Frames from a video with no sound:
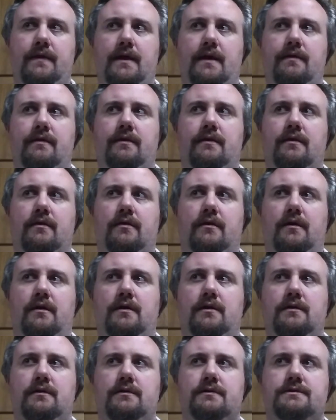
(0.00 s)
then the
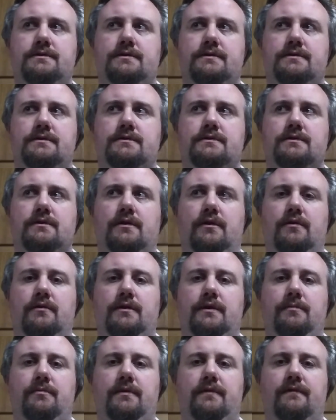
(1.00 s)
lung to
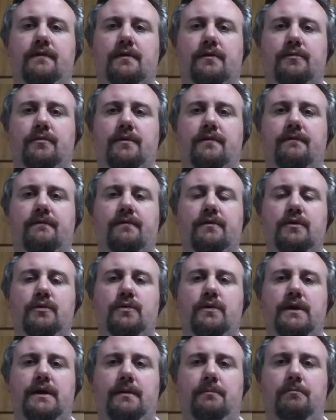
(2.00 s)
slowly be filled with
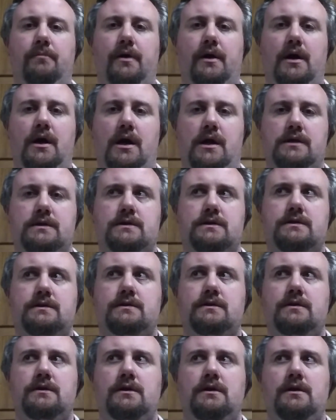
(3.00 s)
fluid and
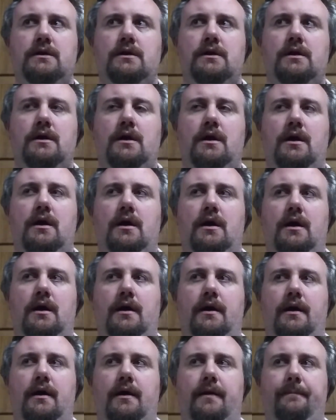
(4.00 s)
pus.
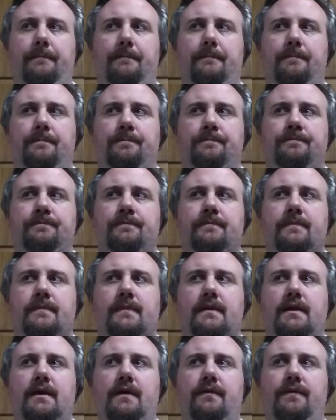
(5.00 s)

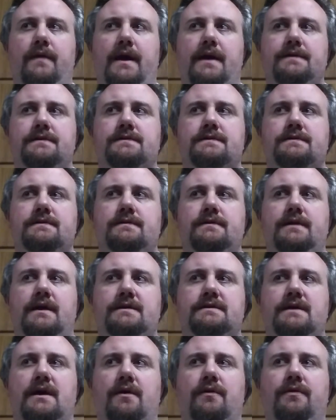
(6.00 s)
And
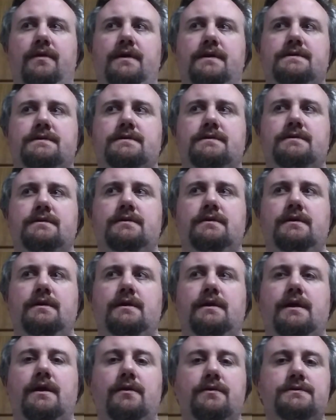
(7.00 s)
that's how this
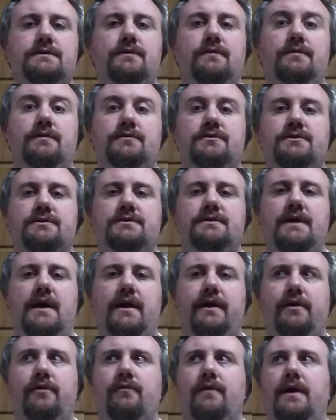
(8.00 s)
kills you, and there's just
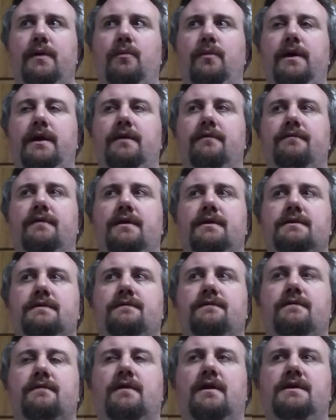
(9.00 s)
not a great way
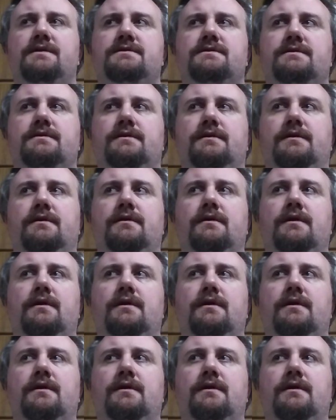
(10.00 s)
for us to